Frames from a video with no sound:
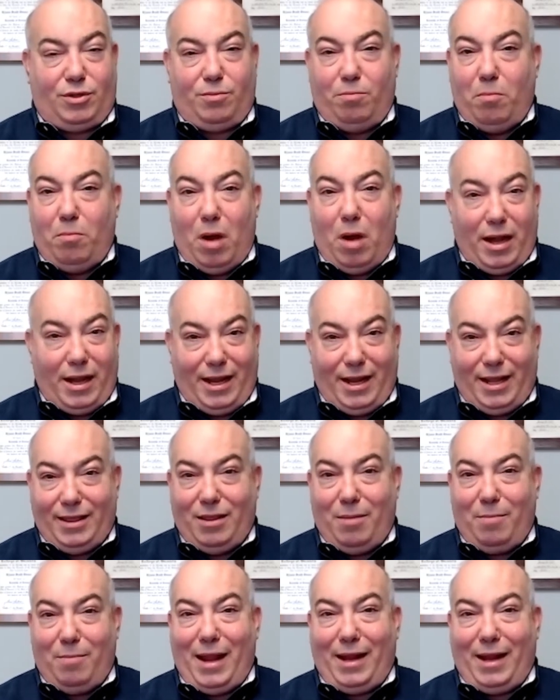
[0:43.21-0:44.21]
money in
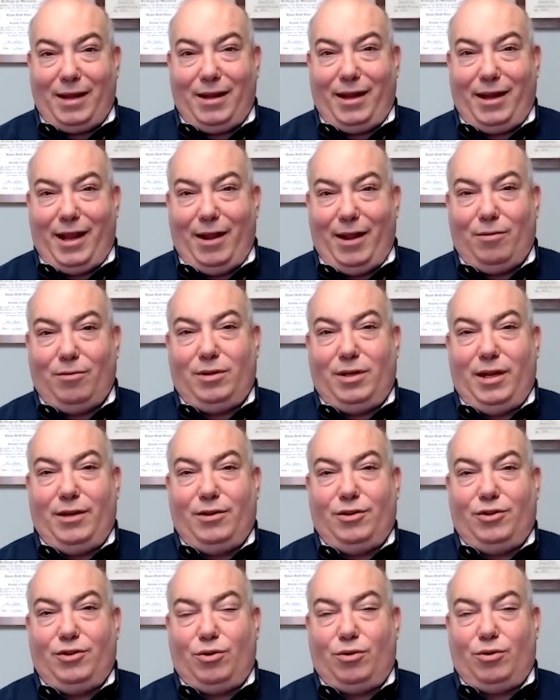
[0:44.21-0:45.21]
the bank account
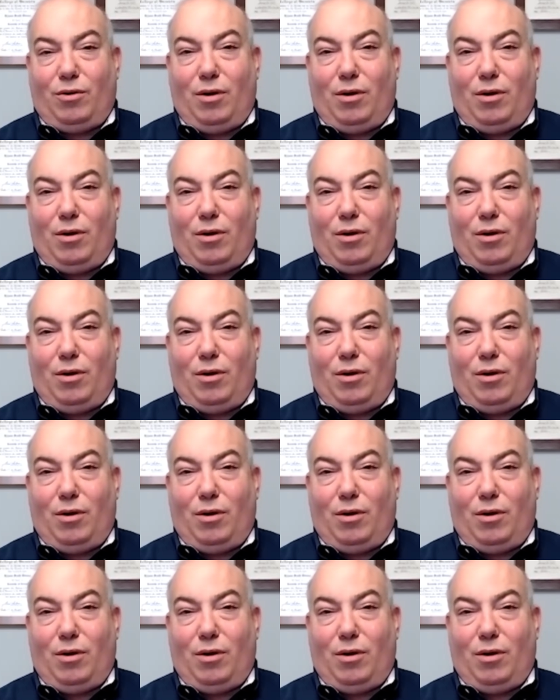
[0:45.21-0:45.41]
as your